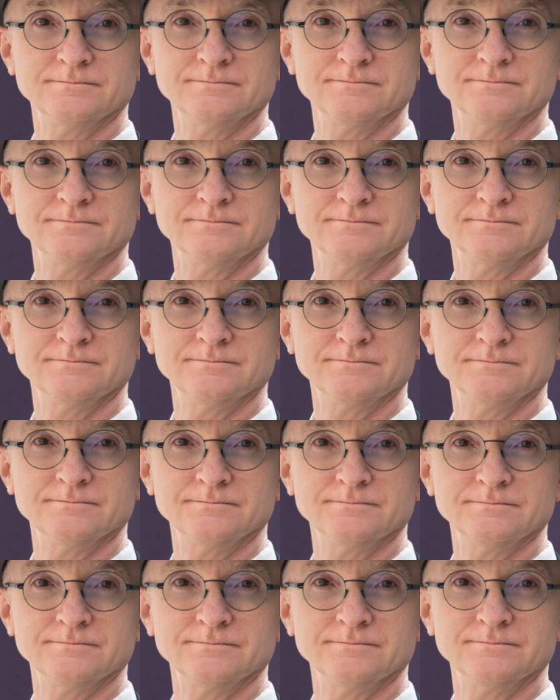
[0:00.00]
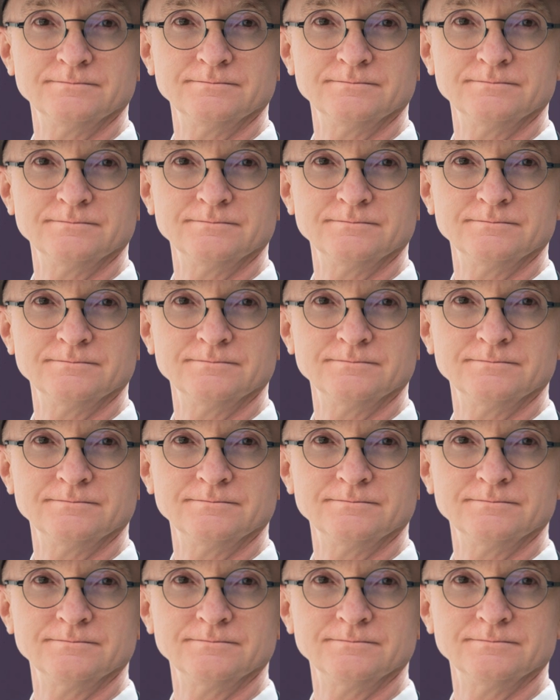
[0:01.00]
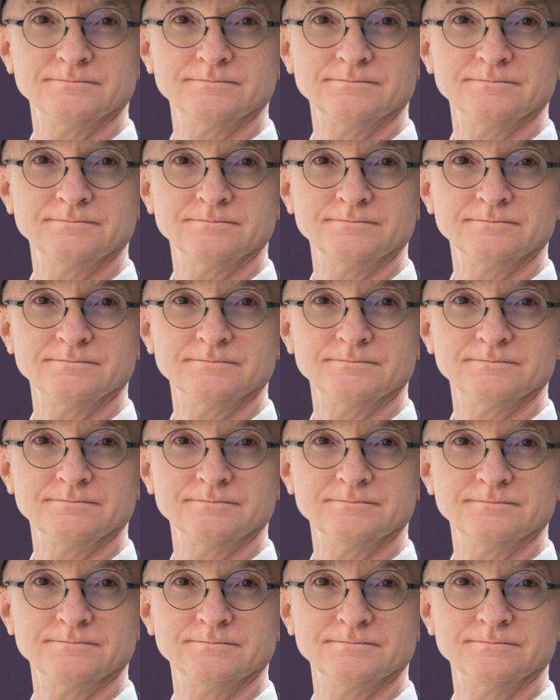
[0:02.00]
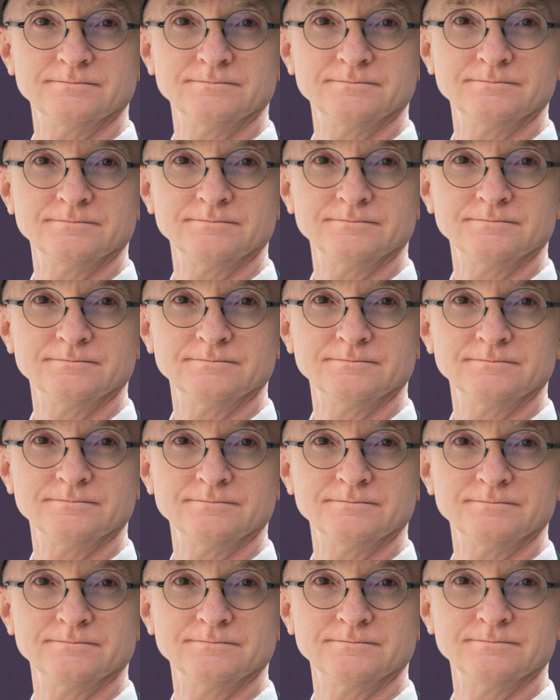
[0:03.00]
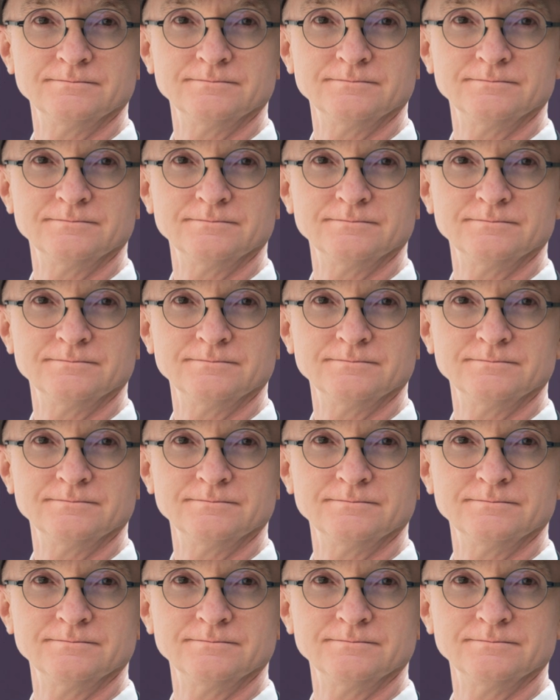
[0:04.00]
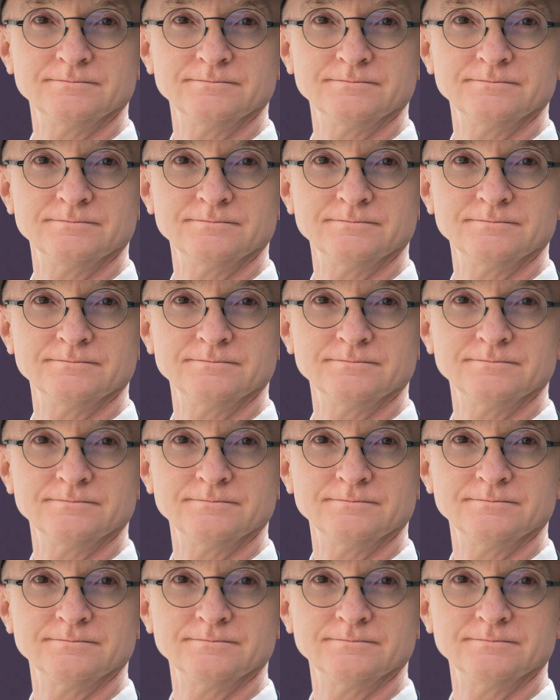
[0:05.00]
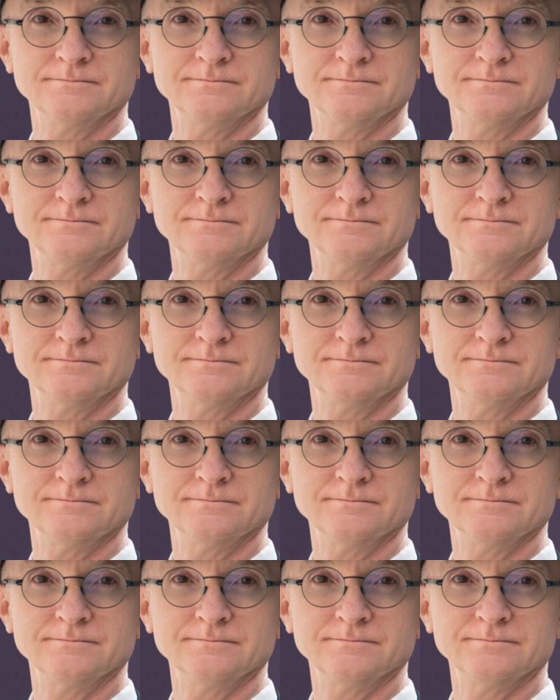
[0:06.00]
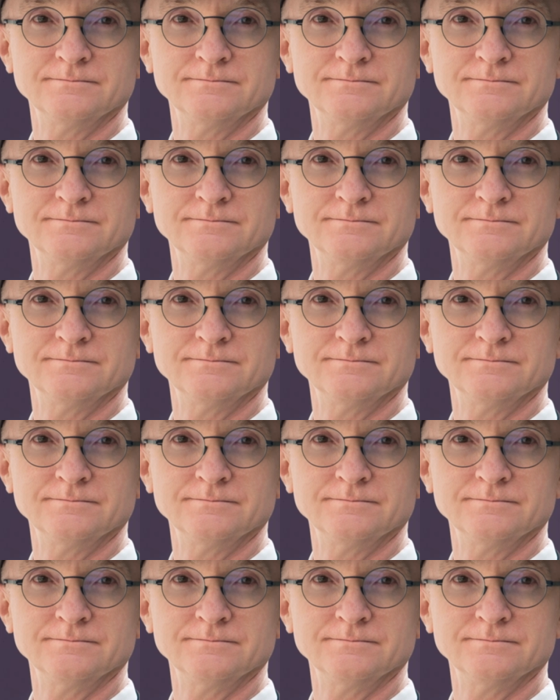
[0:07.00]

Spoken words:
(no lip movement)